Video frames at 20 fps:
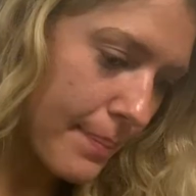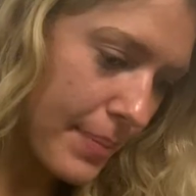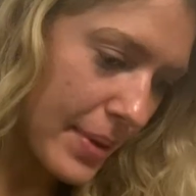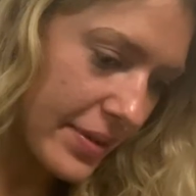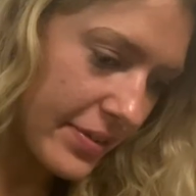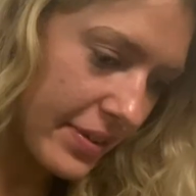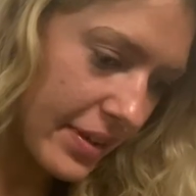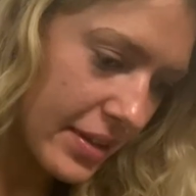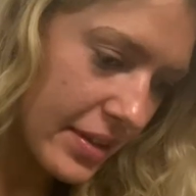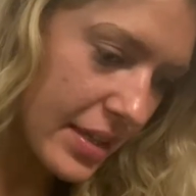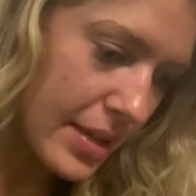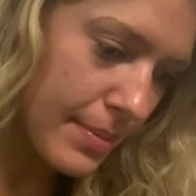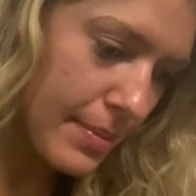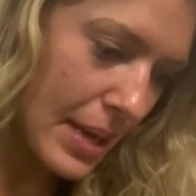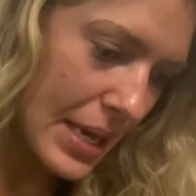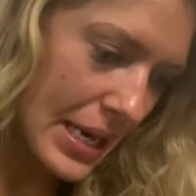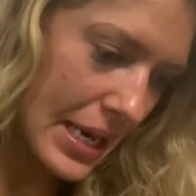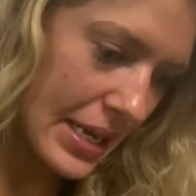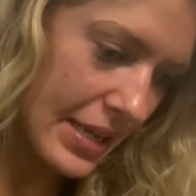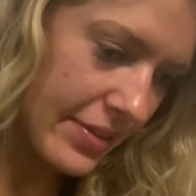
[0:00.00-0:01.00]
Basically,
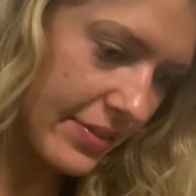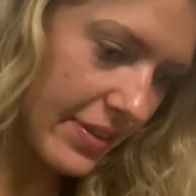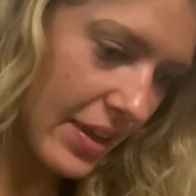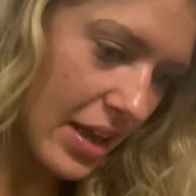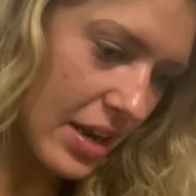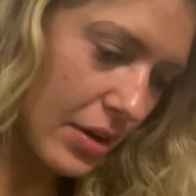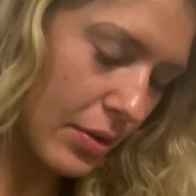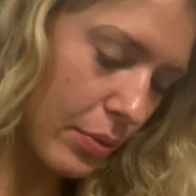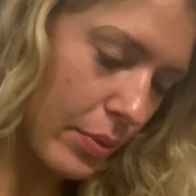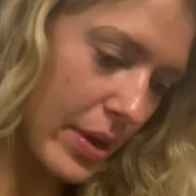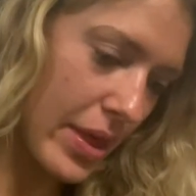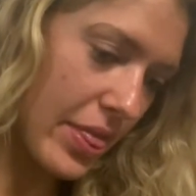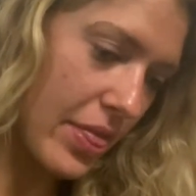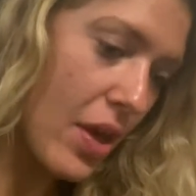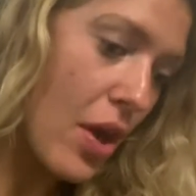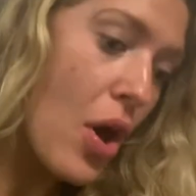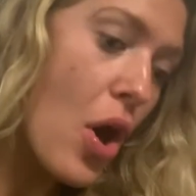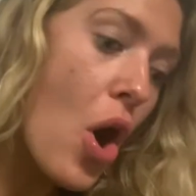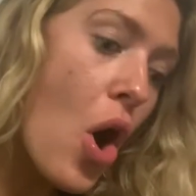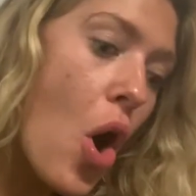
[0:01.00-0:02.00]
my nights end
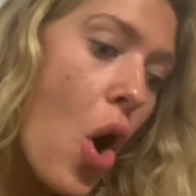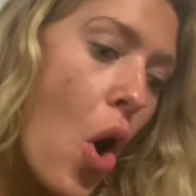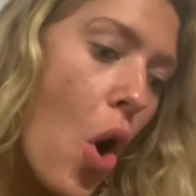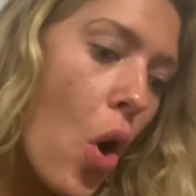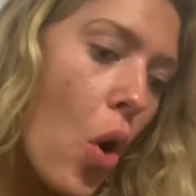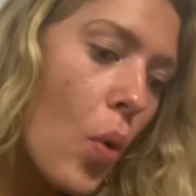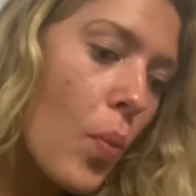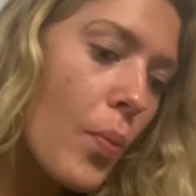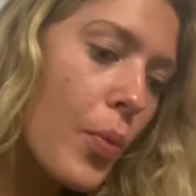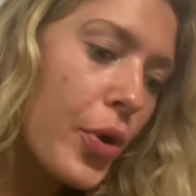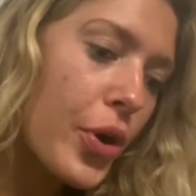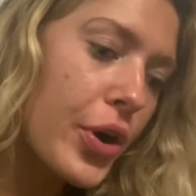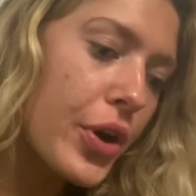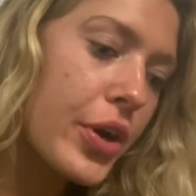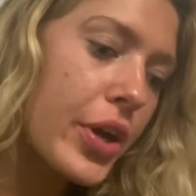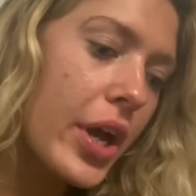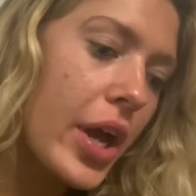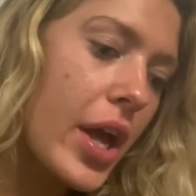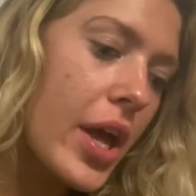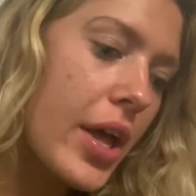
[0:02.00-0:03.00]
with
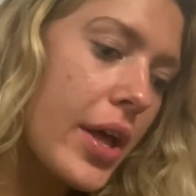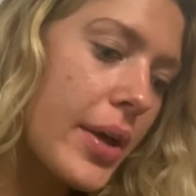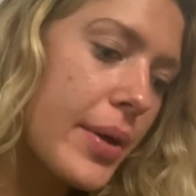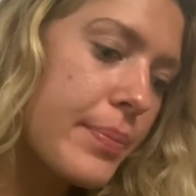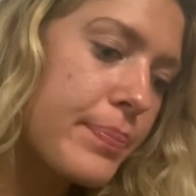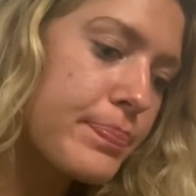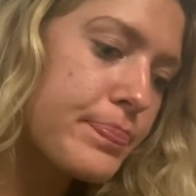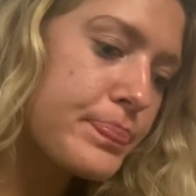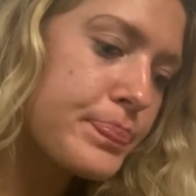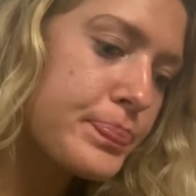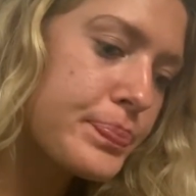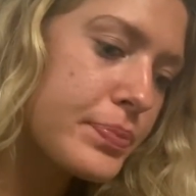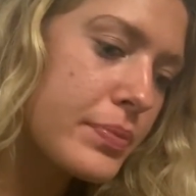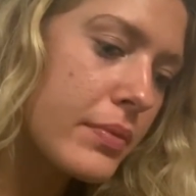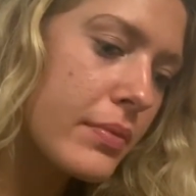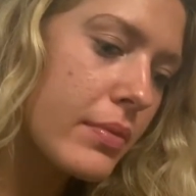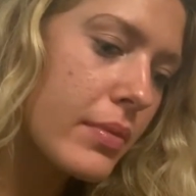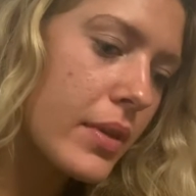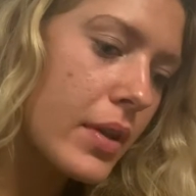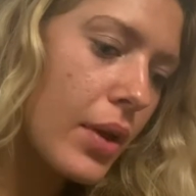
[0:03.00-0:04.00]
homework, um,
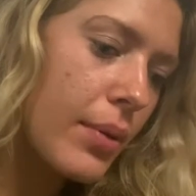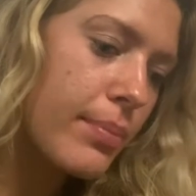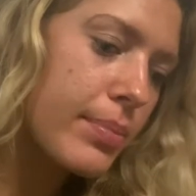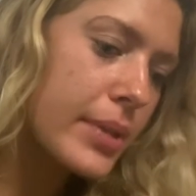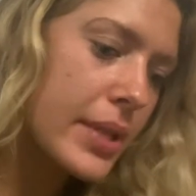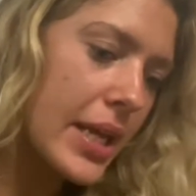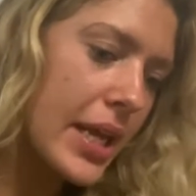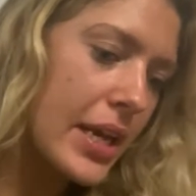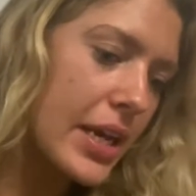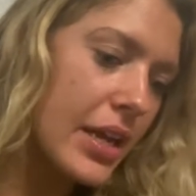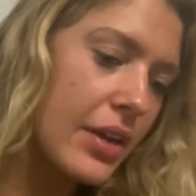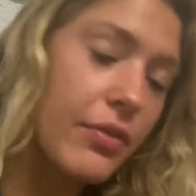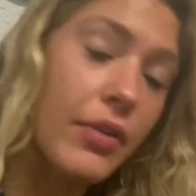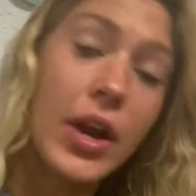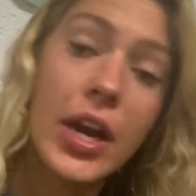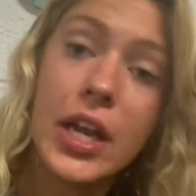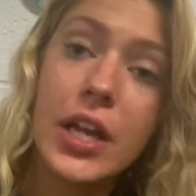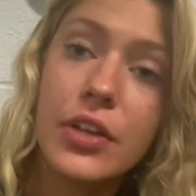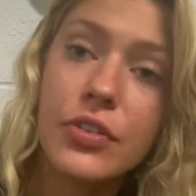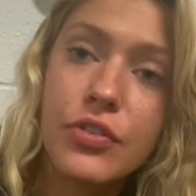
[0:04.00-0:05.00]
planning,
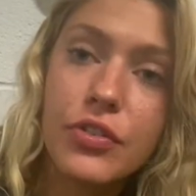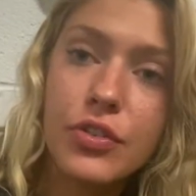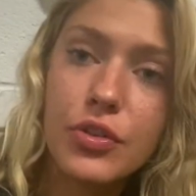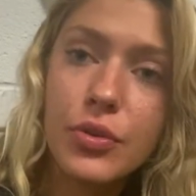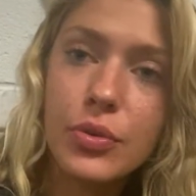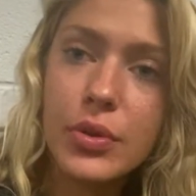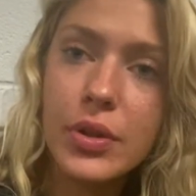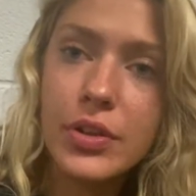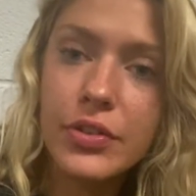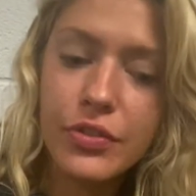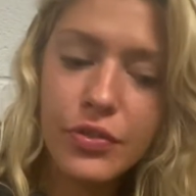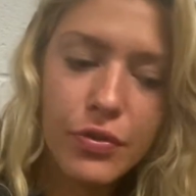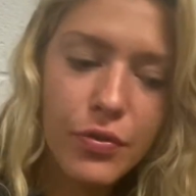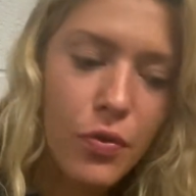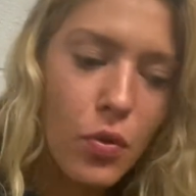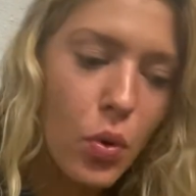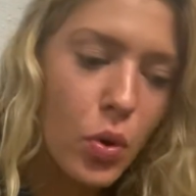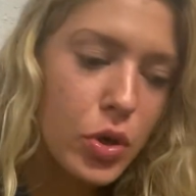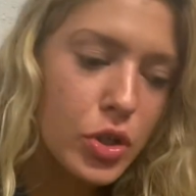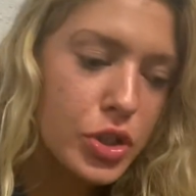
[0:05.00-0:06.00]
writing a to-do list
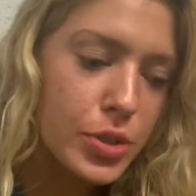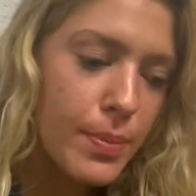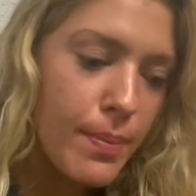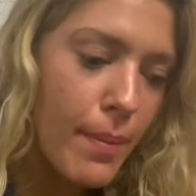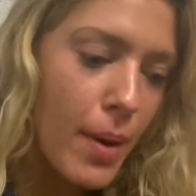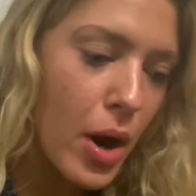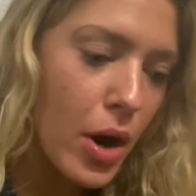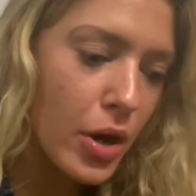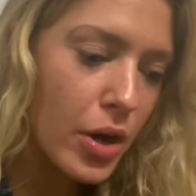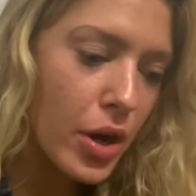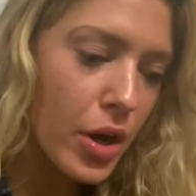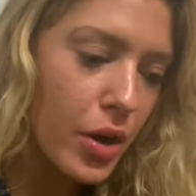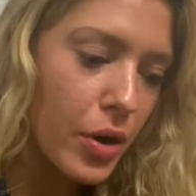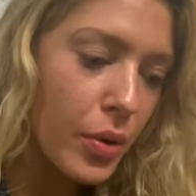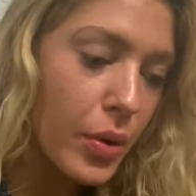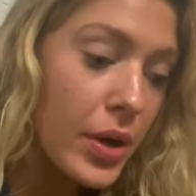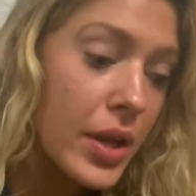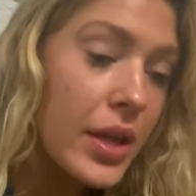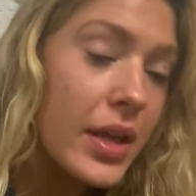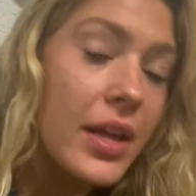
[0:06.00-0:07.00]
for
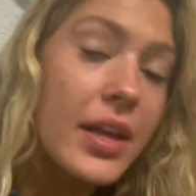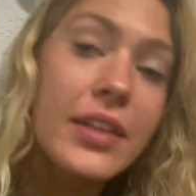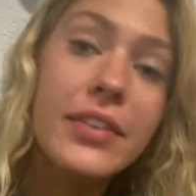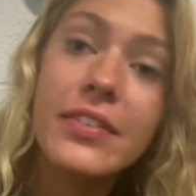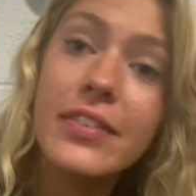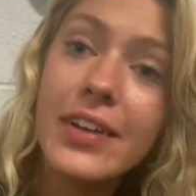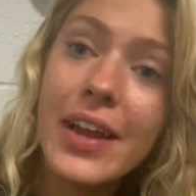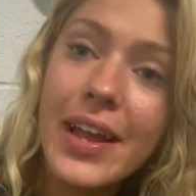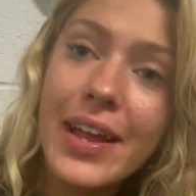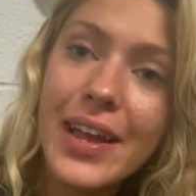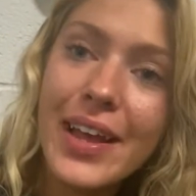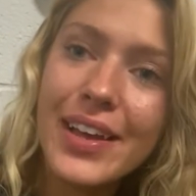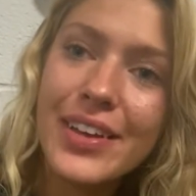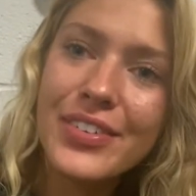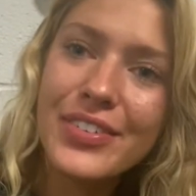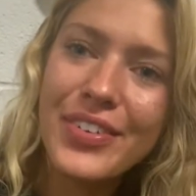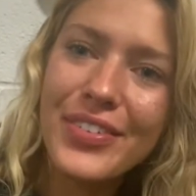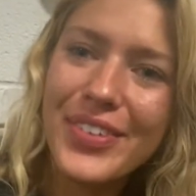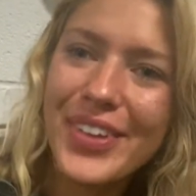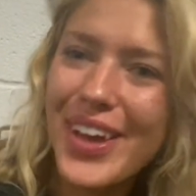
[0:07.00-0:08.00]
tomorrow. Tonight, I
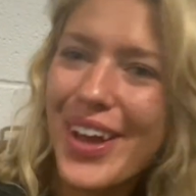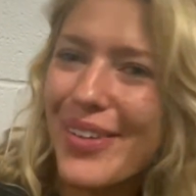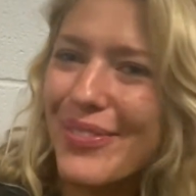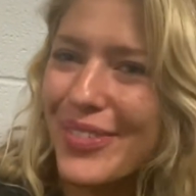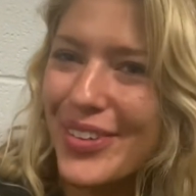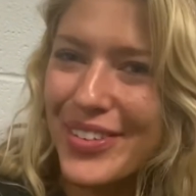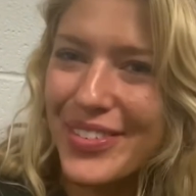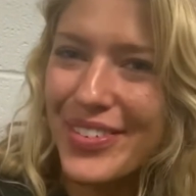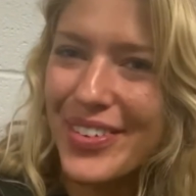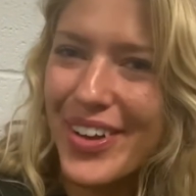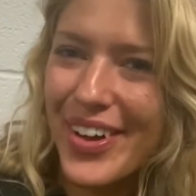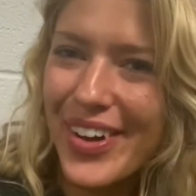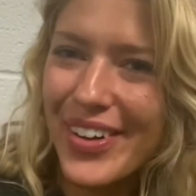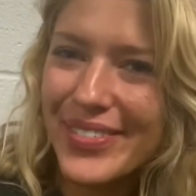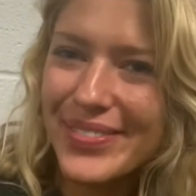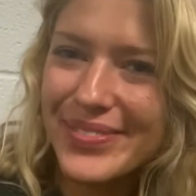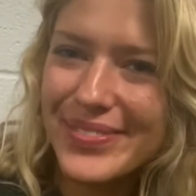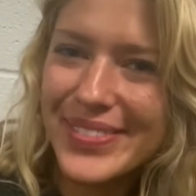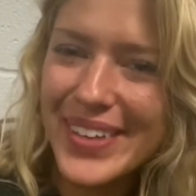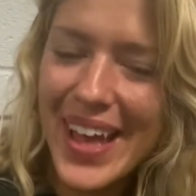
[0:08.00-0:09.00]
actually have a conference
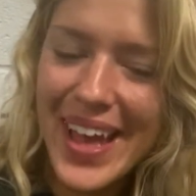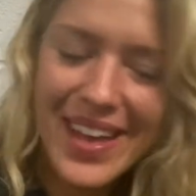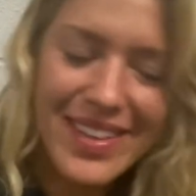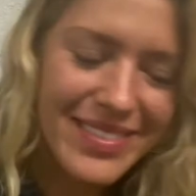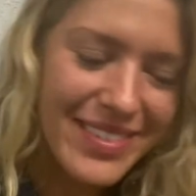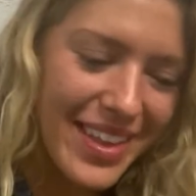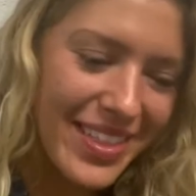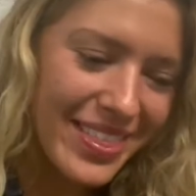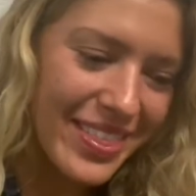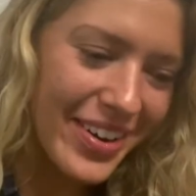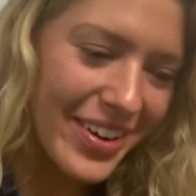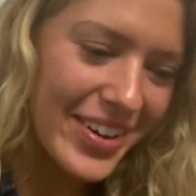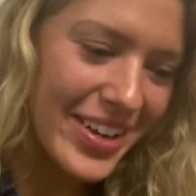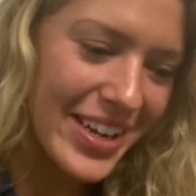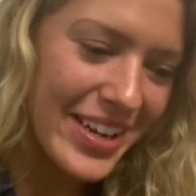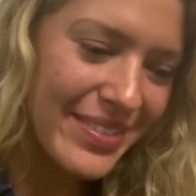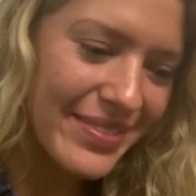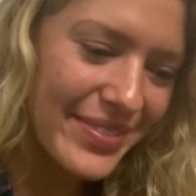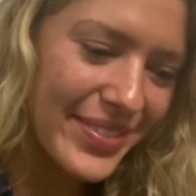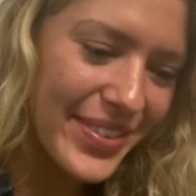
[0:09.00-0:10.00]
call at
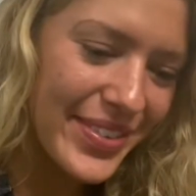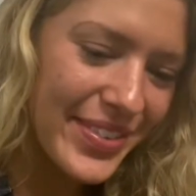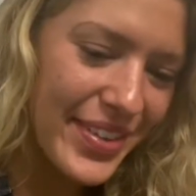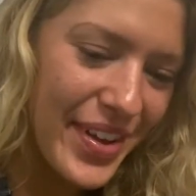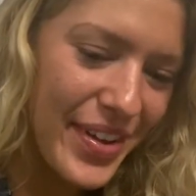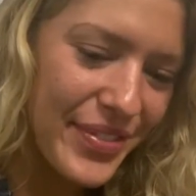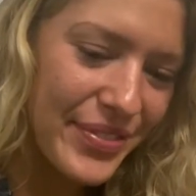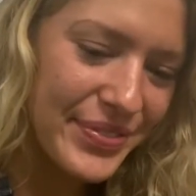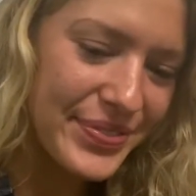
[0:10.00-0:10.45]
10.30, so